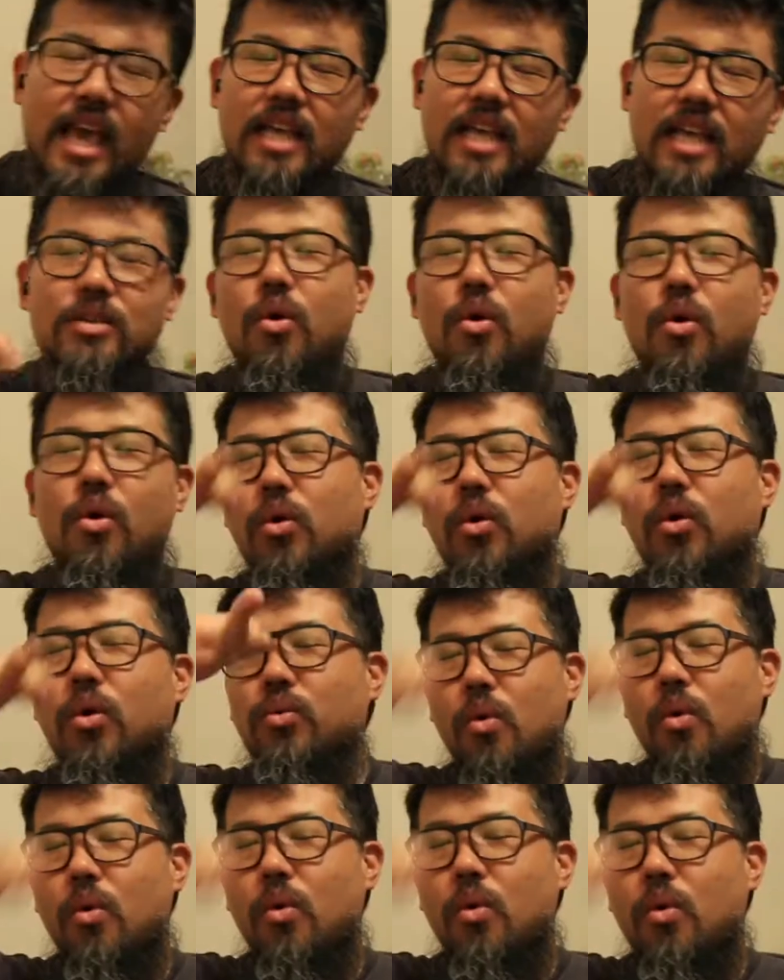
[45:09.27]
hold
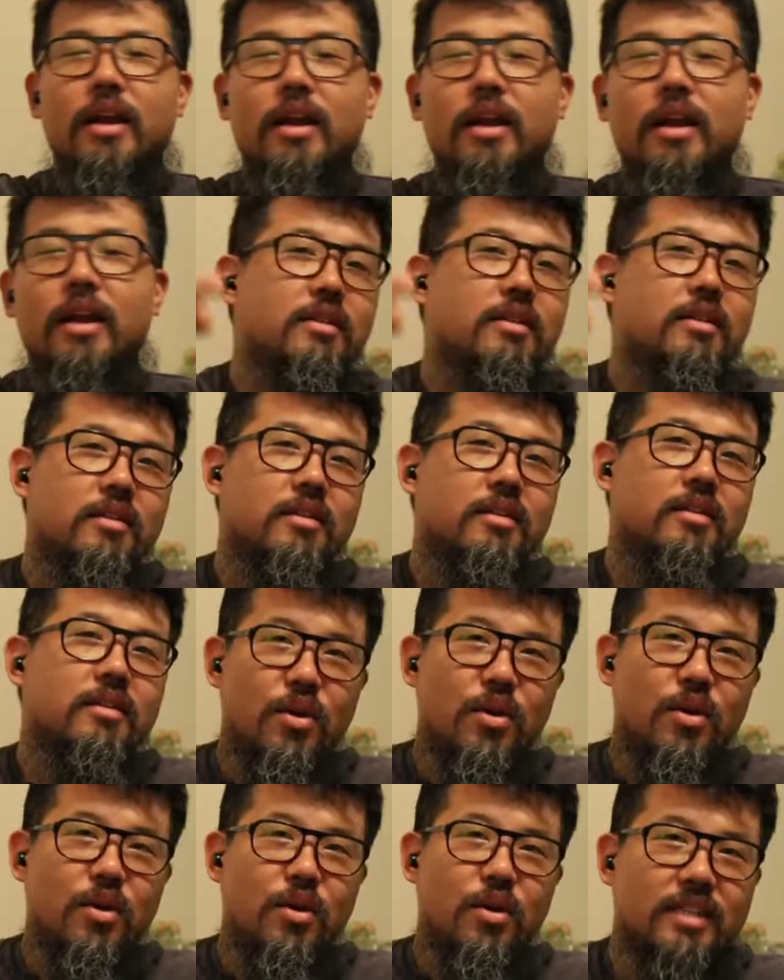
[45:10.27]
water? No,
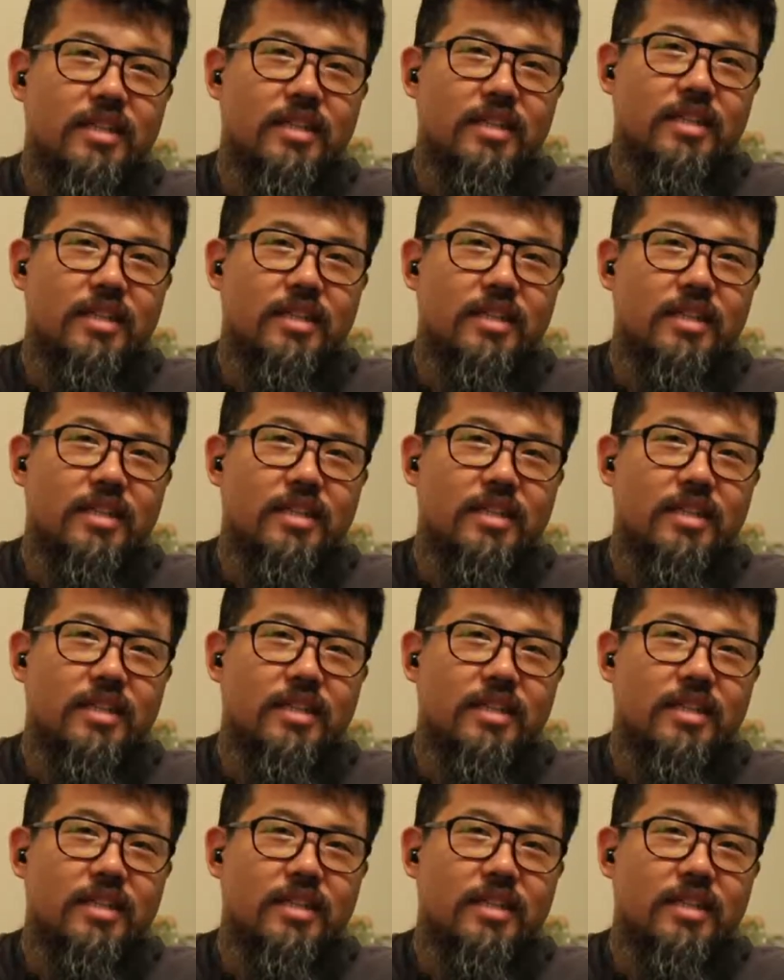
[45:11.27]
it doesn't.